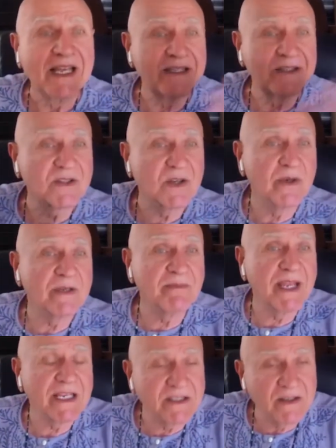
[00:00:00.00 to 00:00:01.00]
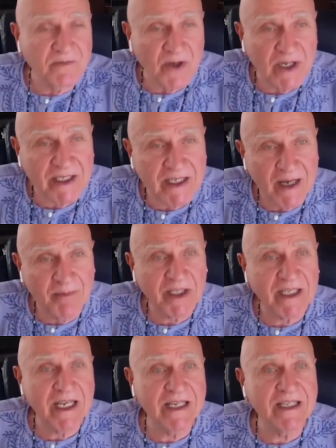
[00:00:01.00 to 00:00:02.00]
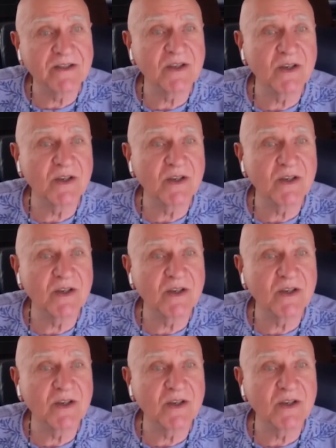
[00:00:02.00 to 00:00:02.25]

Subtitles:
And so it makes it very complicated